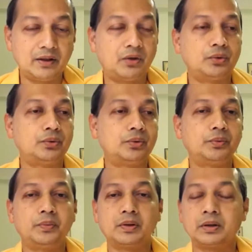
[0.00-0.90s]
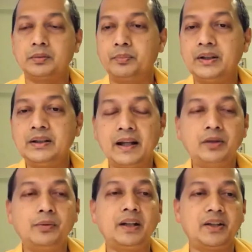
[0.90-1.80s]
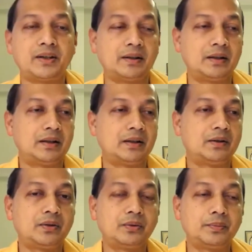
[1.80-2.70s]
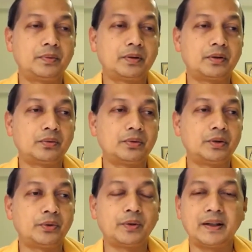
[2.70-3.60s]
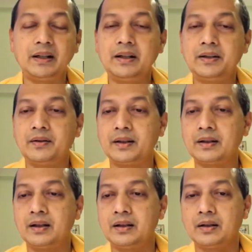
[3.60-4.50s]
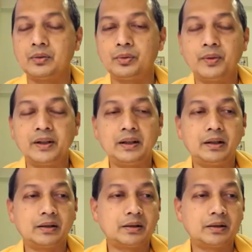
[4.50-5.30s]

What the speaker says: to bring education to those who are illiterate, to bring